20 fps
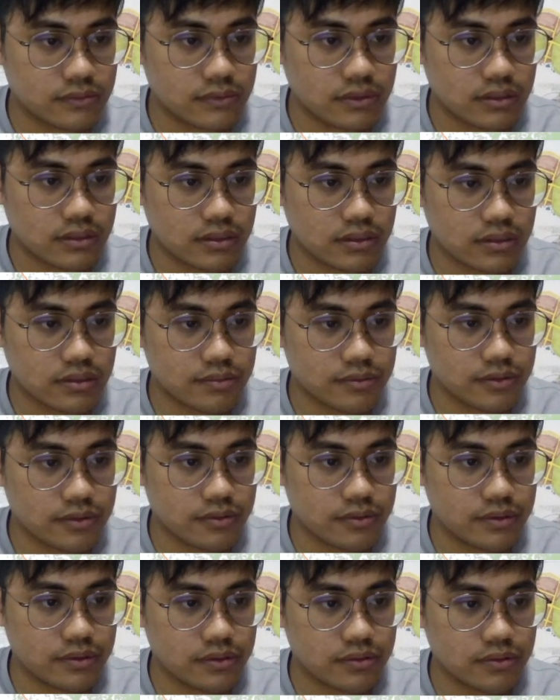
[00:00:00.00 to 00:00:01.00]
I'm
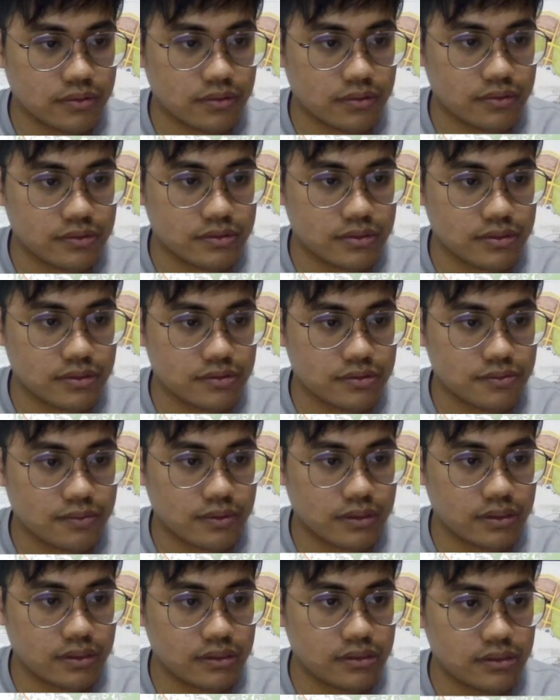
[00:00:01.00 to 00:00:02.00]
going to close this
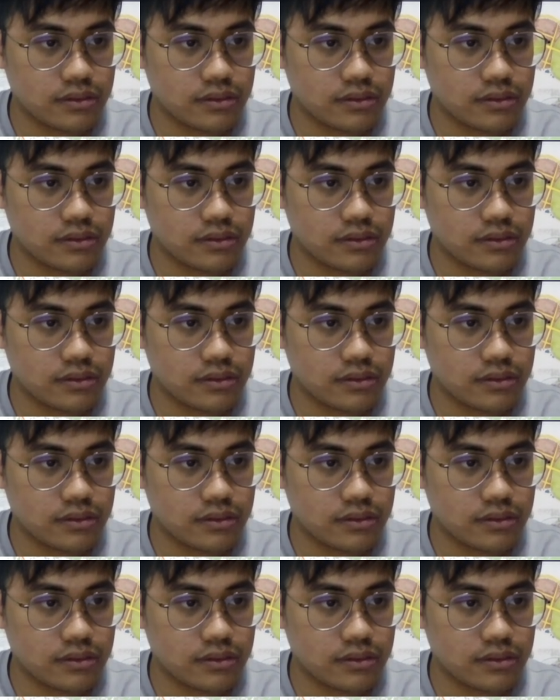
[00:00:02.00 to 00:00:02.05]
one.